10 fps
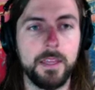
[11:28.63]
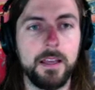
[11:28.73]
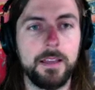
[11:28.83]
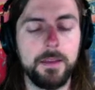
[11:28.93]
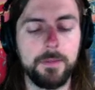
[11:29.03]

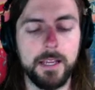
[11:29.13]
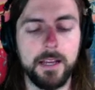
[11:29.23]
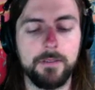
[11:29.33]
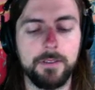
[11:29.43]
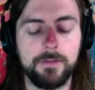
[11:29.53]
Then we
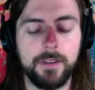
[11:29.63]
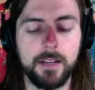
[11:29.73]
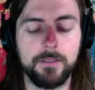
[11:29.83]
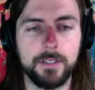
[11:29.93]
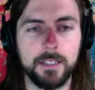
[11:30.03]
have the
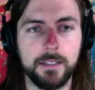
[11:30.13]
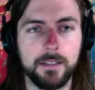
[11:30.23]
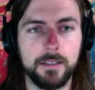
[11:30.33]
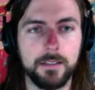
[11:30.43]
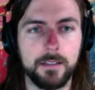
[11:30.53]

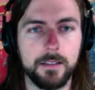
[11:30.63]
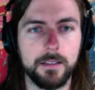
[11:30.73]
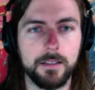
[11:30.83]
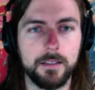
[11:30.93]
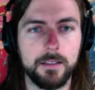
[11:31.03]

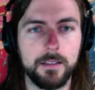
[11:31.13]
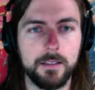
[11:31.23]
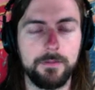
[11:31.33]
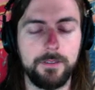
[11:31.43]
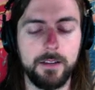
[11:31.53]

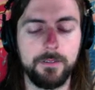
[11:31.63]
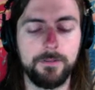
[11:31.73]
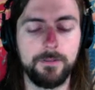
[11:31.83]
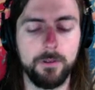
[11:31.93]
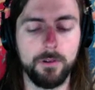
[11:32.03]

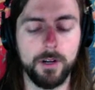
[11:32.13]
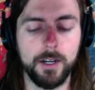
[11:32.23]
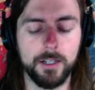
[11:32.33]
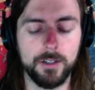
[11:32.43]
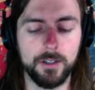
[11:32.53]

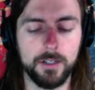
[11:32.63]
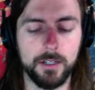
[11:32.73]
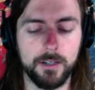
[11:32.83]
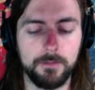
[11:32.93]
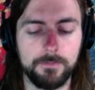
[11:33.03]
5/4 actually
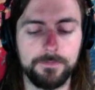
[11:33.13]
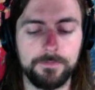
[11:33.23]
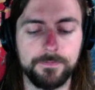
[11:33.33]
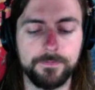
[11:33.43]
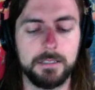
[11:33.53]
now.
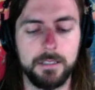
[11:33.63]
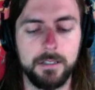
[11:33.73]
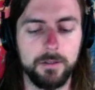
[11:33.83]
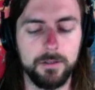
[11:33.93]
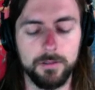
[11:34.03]

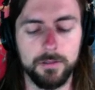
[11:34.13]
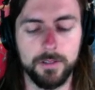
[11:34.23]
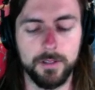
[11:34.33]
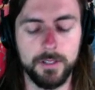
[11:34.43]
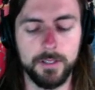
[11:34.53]
Ooh,
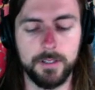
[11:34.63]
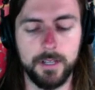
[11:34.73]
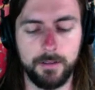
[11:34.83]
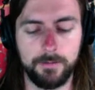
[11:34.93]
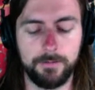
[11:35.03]
so this is
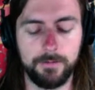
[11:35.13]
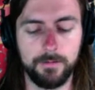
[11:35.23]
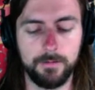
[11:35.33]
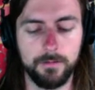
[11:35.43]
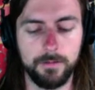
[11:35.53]
tough.
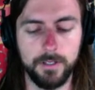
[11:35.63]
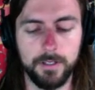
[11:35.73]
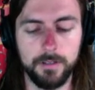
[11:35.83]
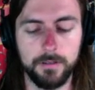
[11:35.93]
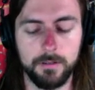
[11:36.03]
What do I
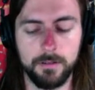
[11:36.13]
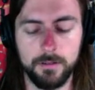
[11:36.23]
do?